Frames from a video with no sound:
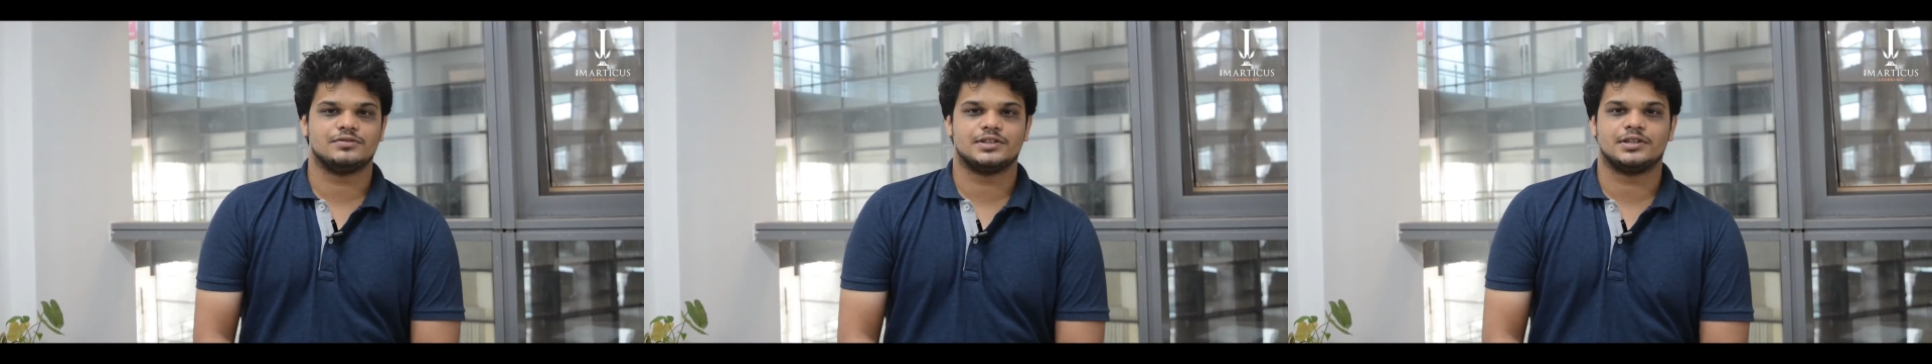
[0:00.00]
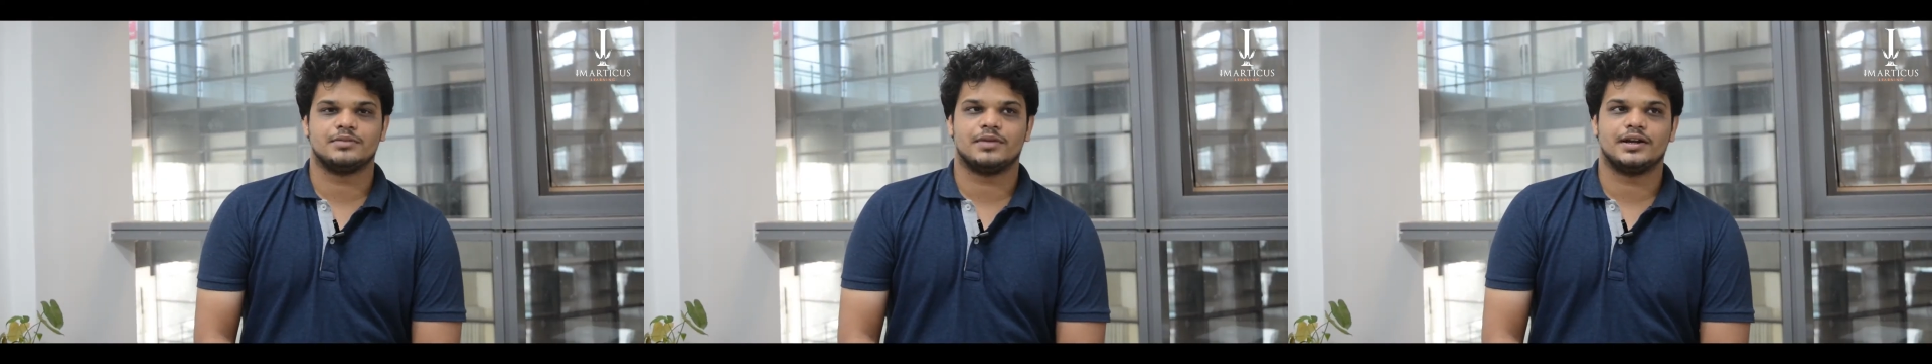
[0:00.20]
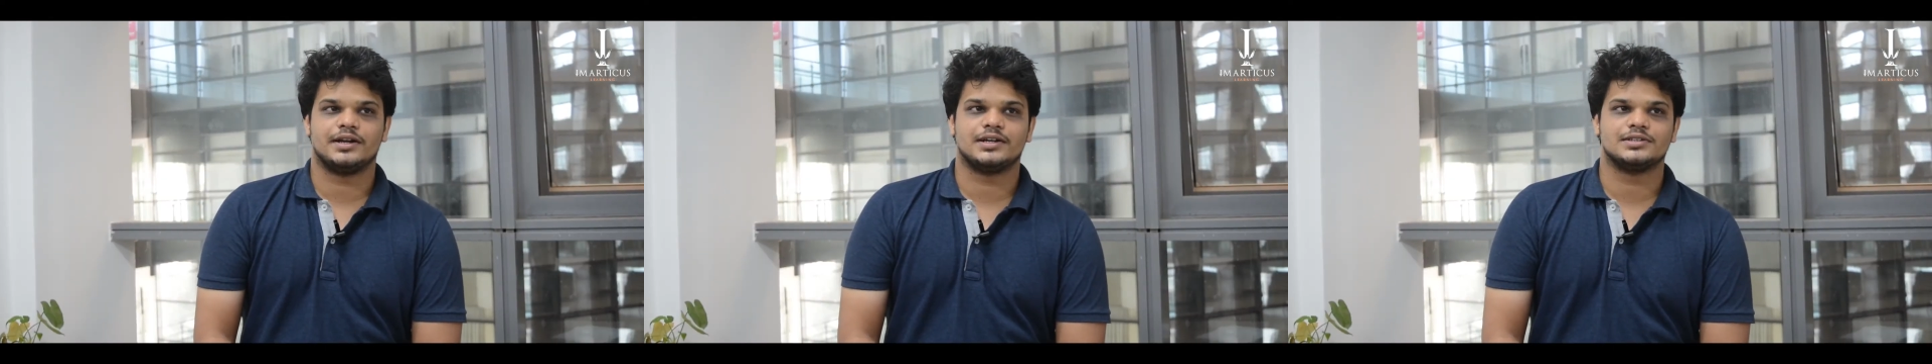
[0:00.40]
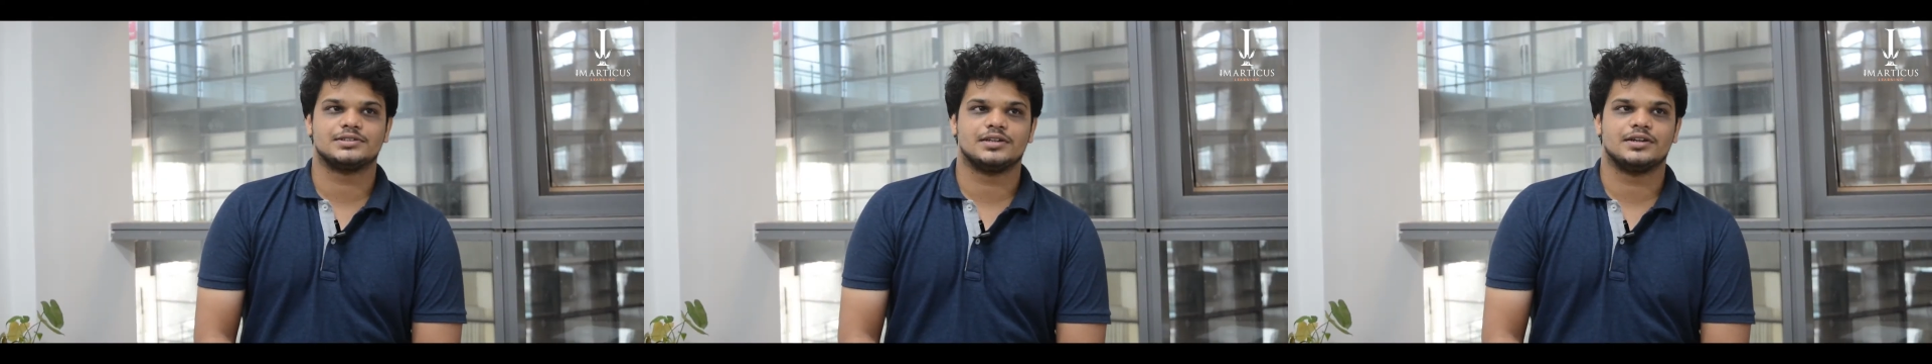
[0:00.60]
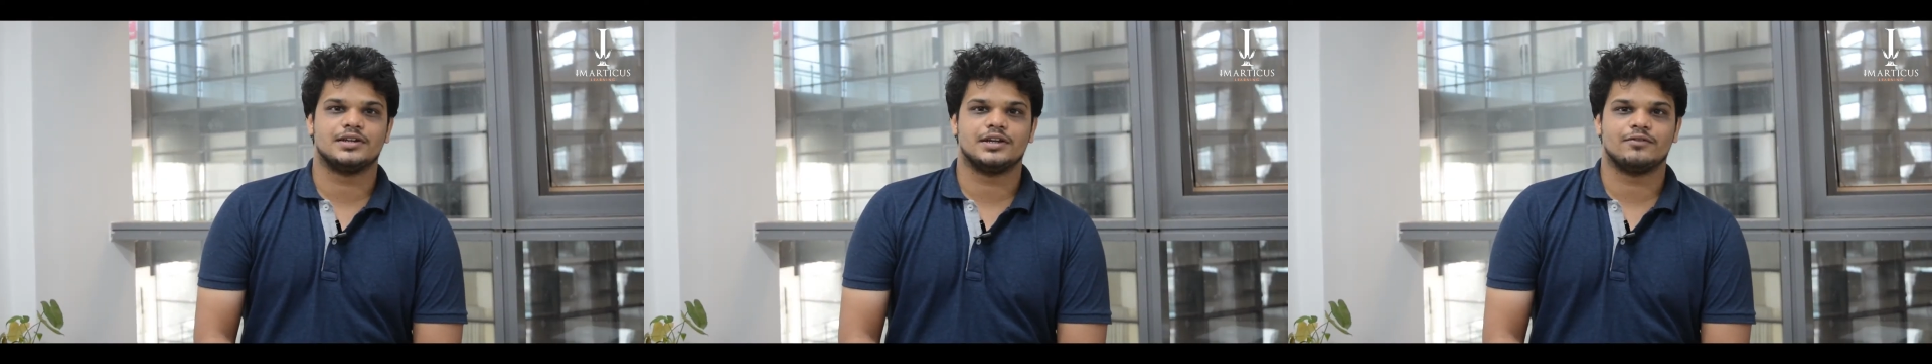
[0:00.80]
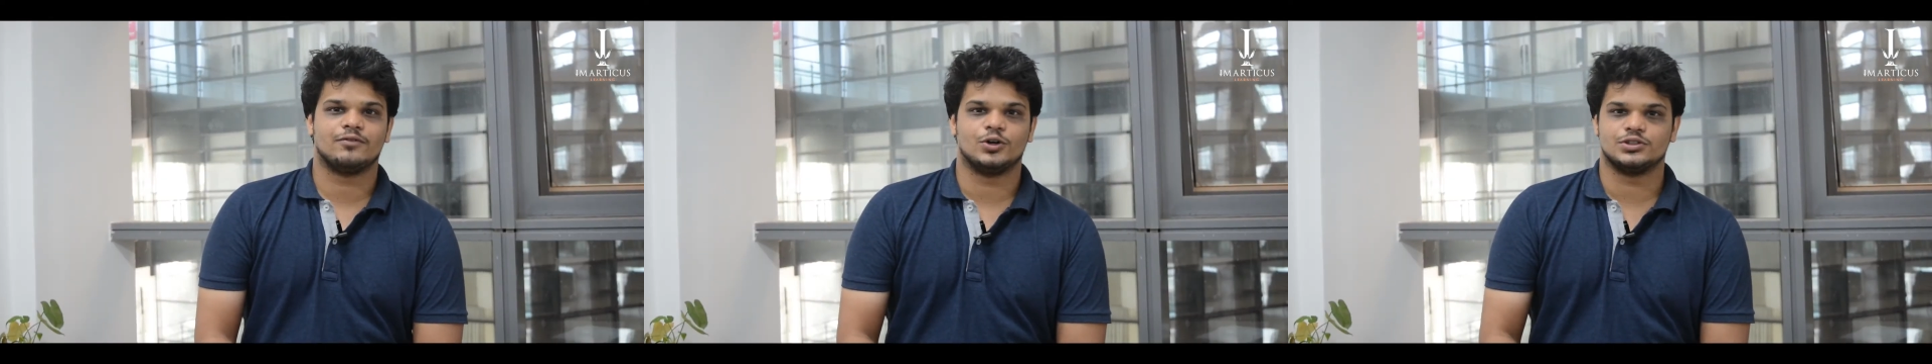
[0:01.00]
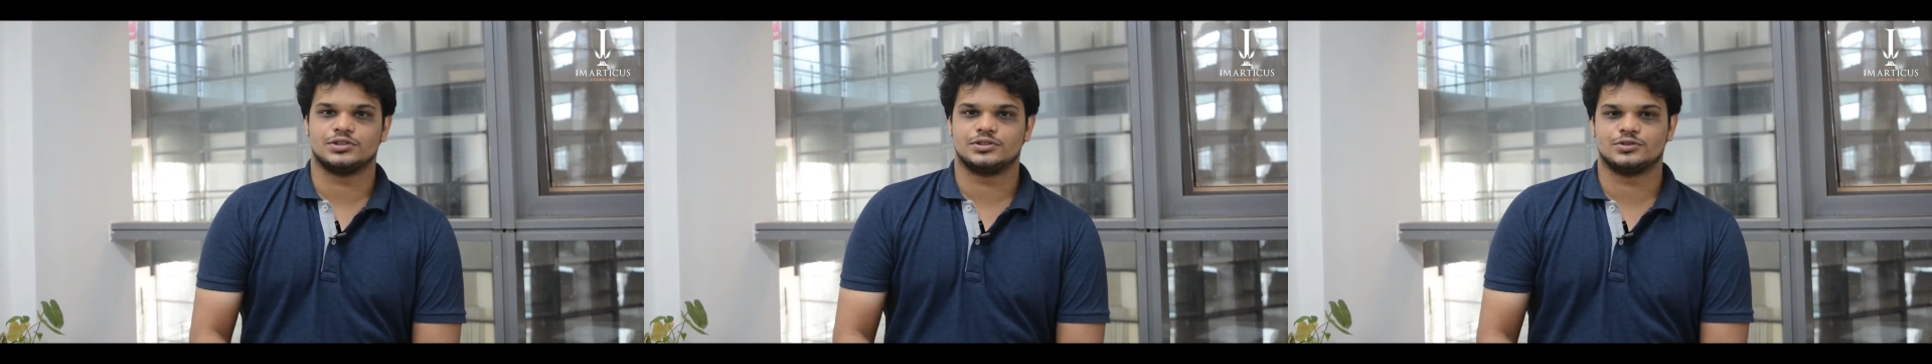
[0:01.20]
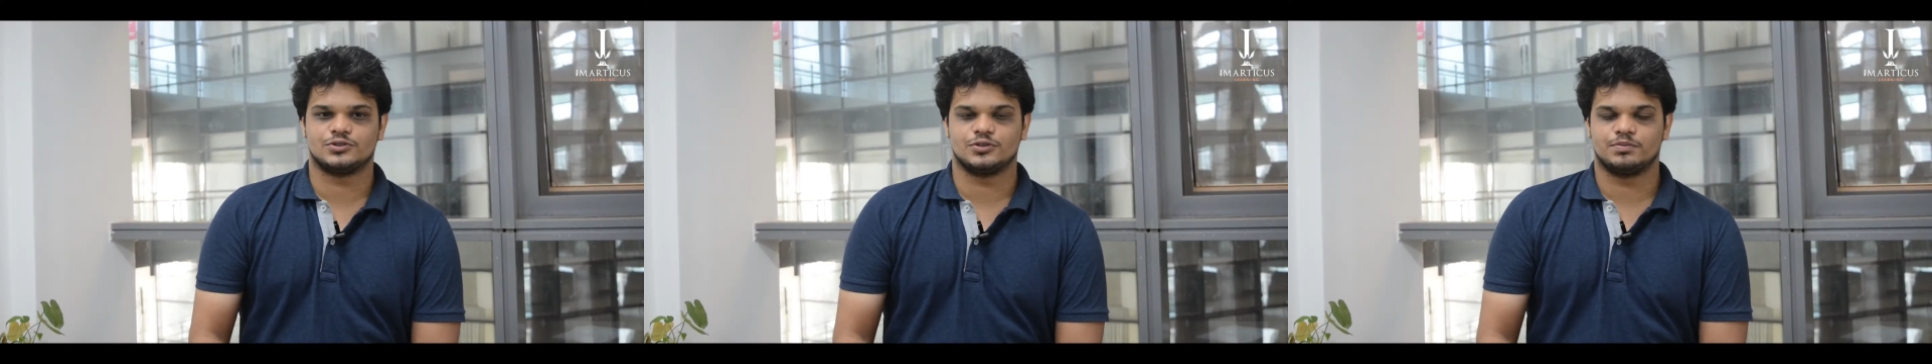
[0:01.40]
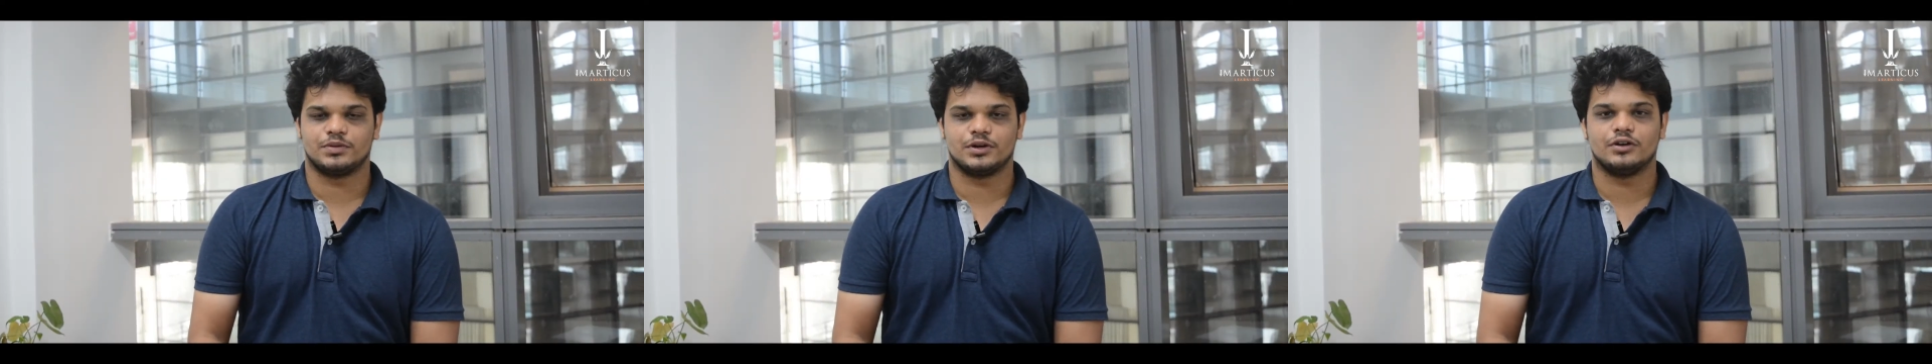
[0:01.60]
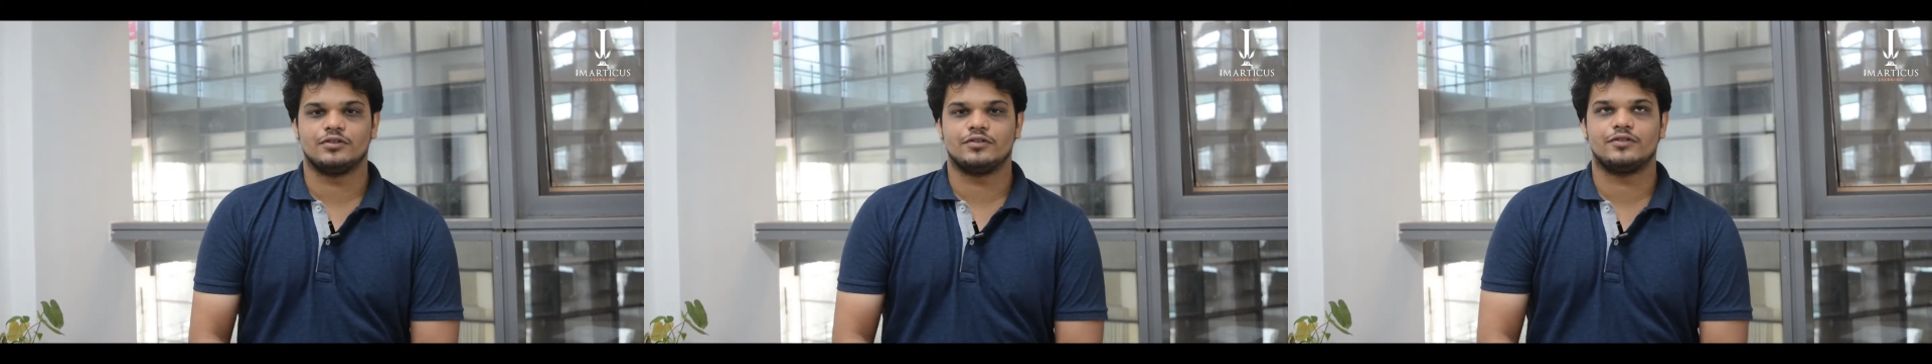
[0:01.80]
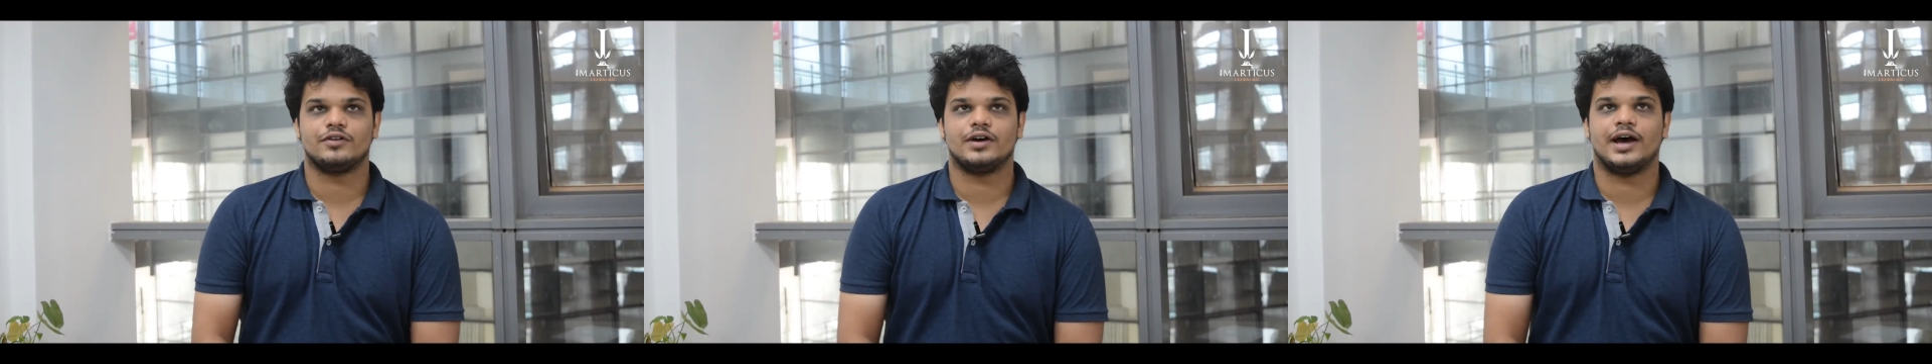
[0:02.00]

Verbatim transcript: with Imarticus Learning was superb